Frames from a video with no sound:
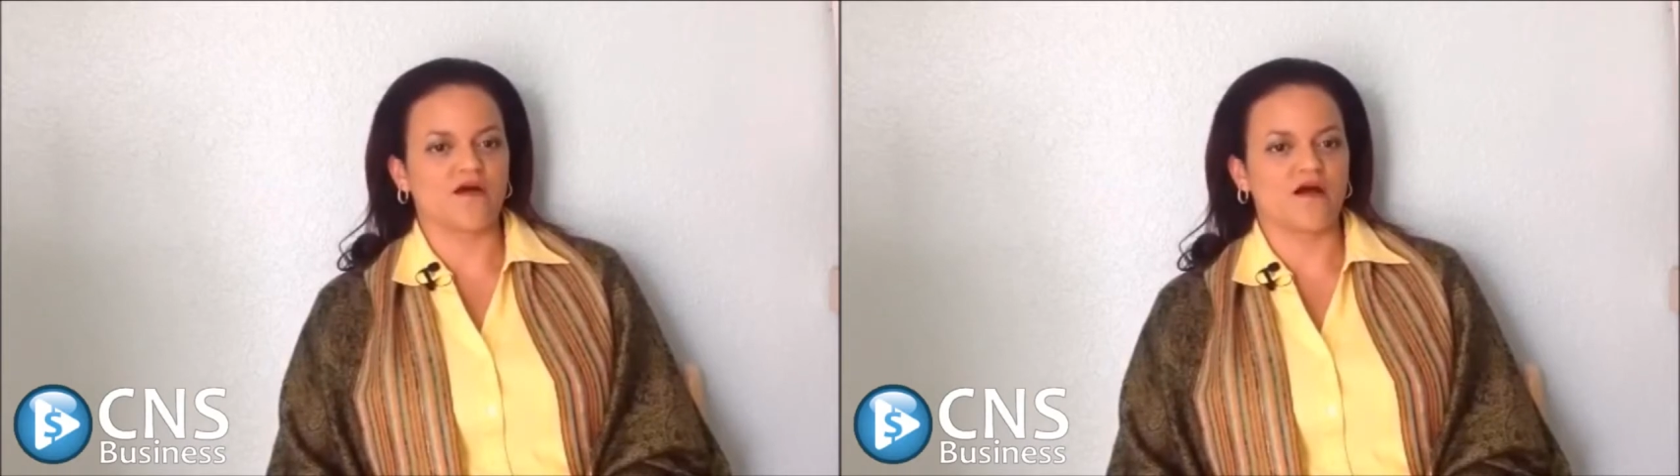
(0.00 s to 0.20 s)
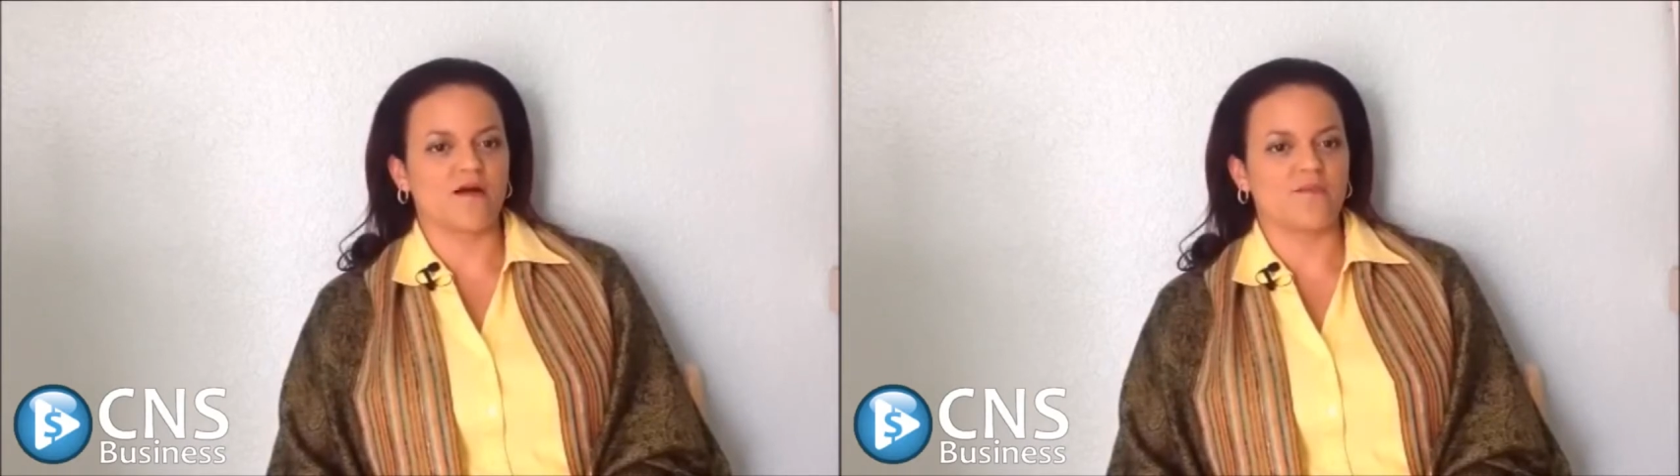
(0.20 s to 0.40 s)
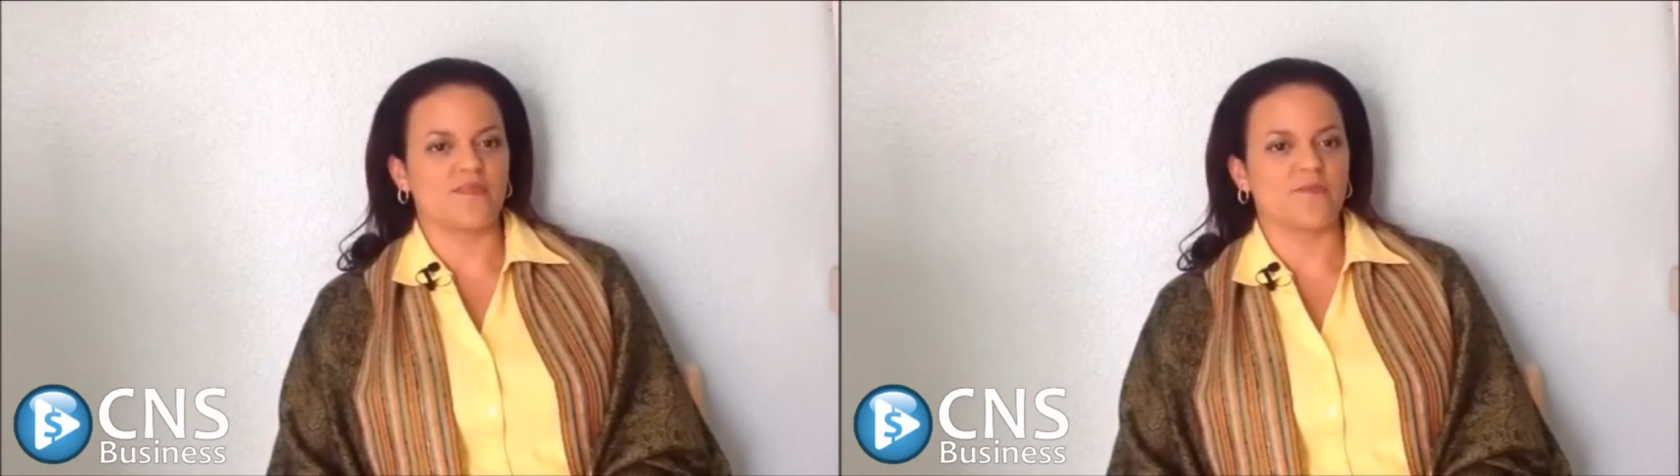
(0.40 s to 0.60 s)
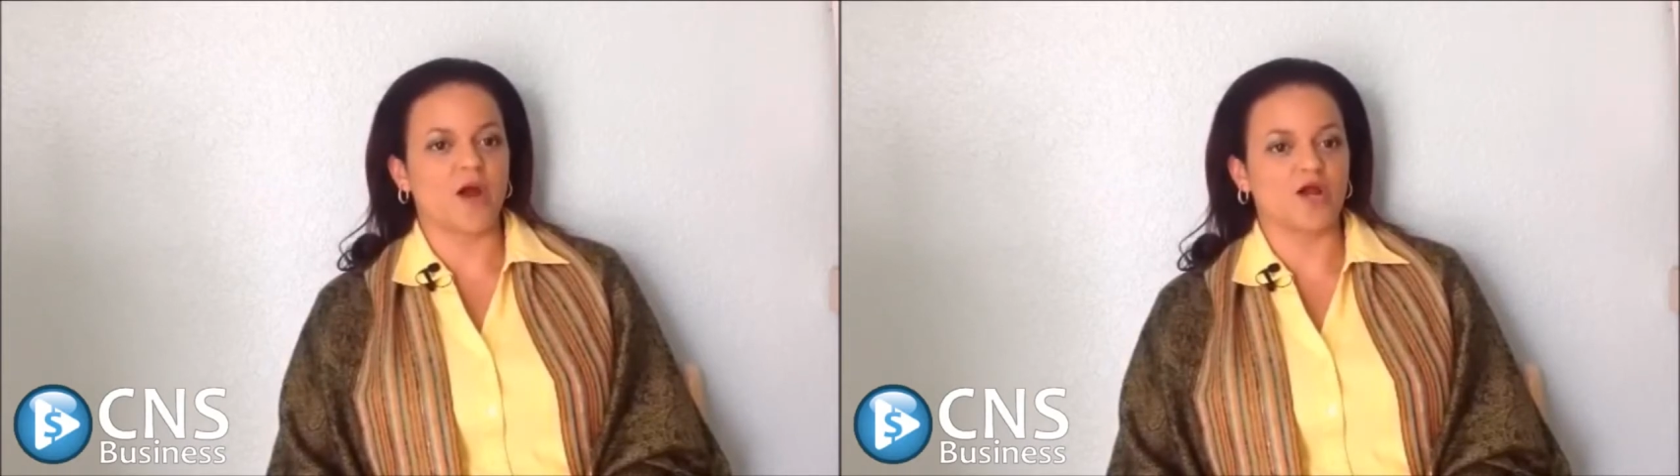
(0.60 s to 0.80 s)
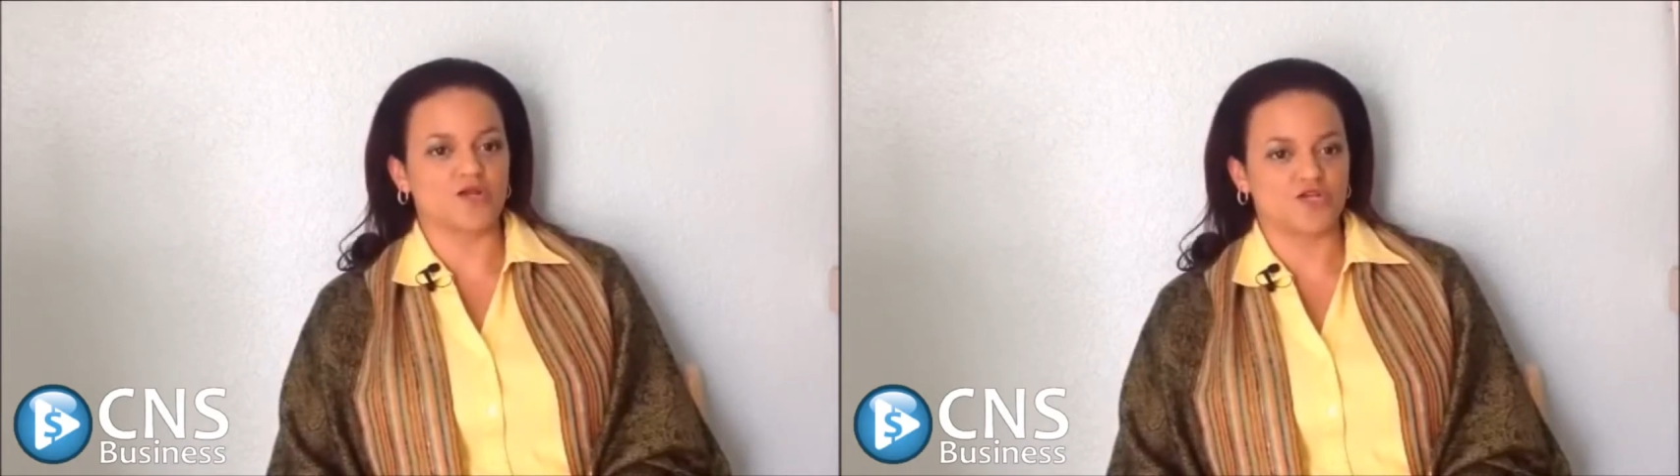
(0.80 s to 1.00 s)
the
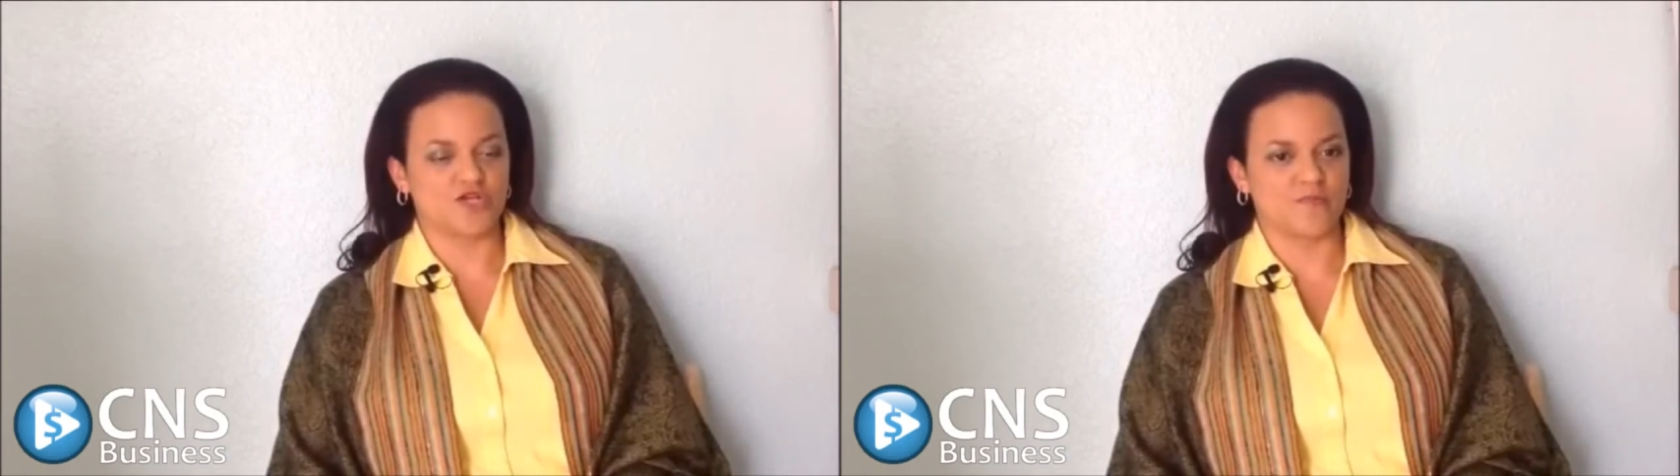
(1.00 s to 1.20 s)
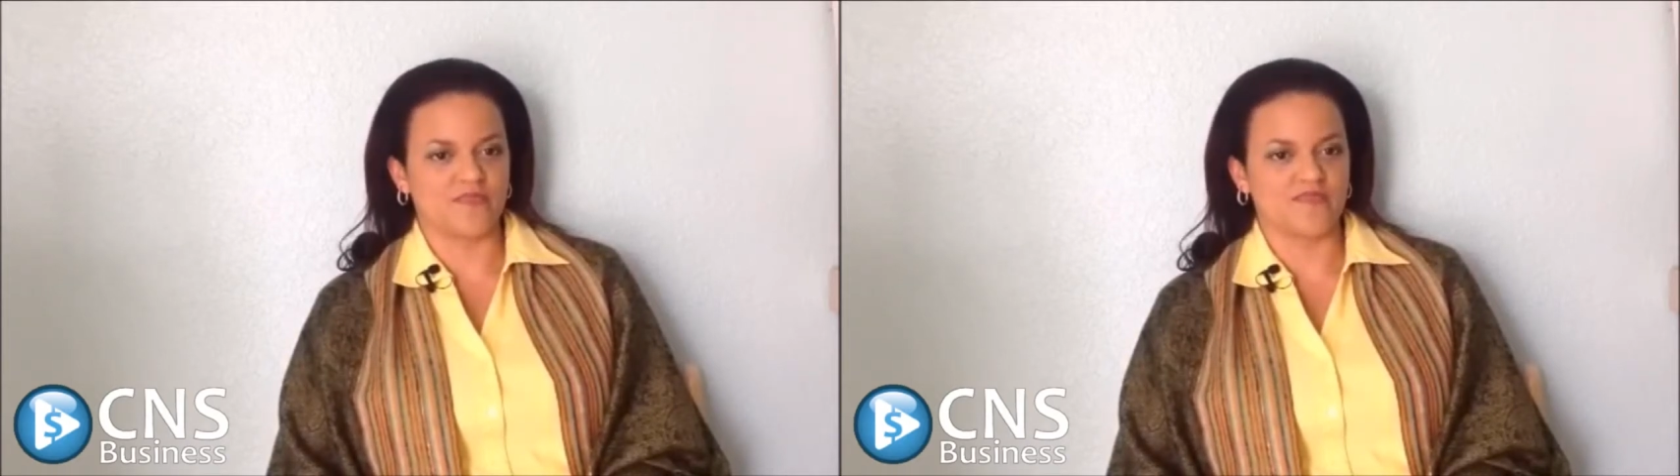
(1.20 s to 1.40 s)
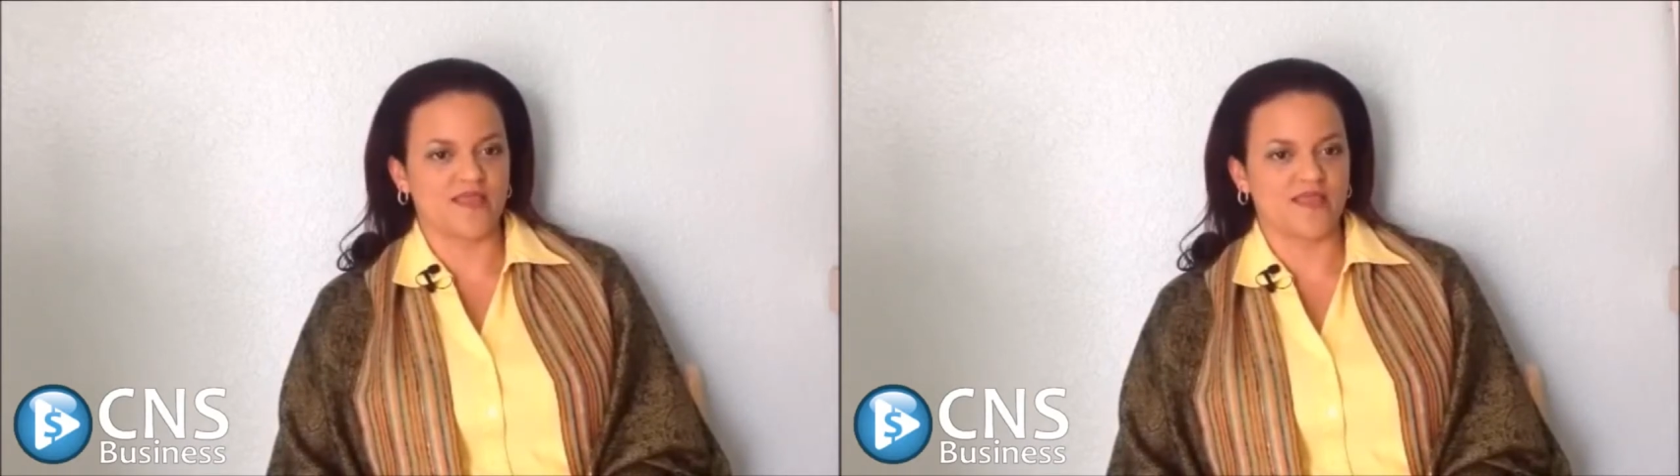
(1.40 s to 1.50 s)
partnership that